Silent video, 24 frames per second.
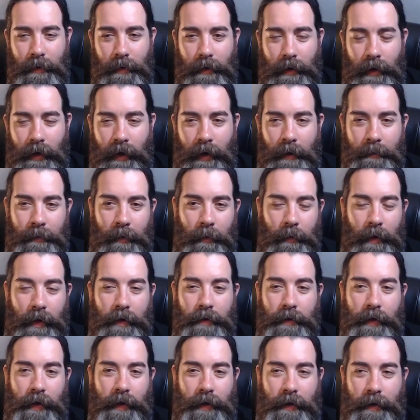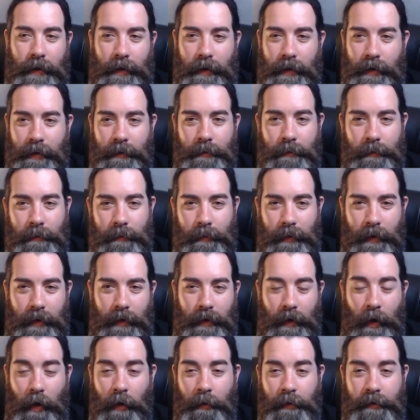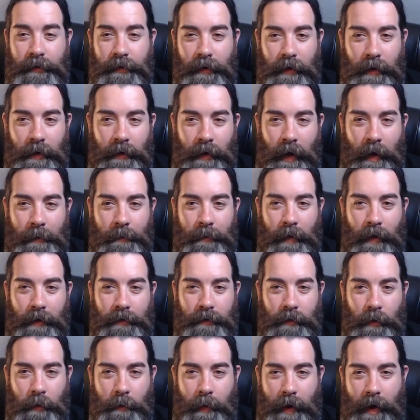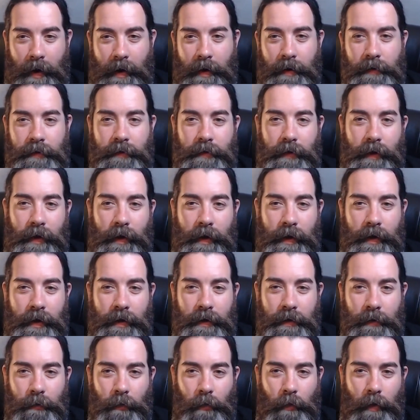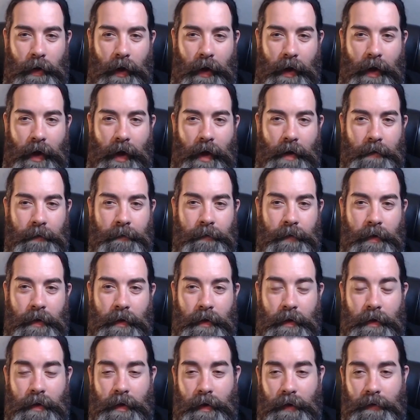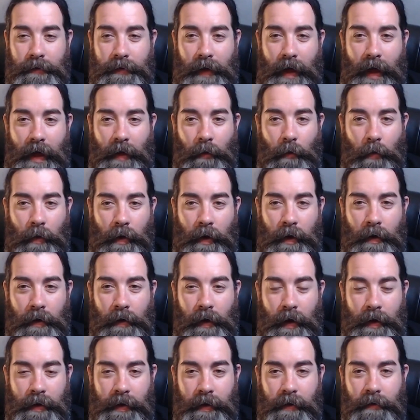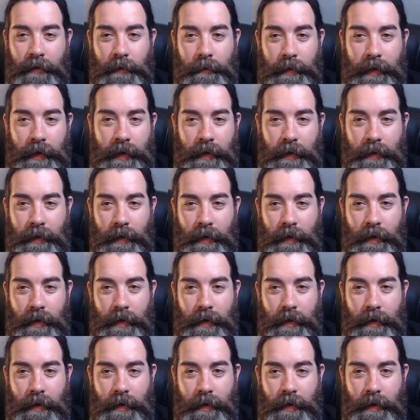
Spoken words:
Well, like all of us here, I'm also a parent, and when I have an attack where I need to be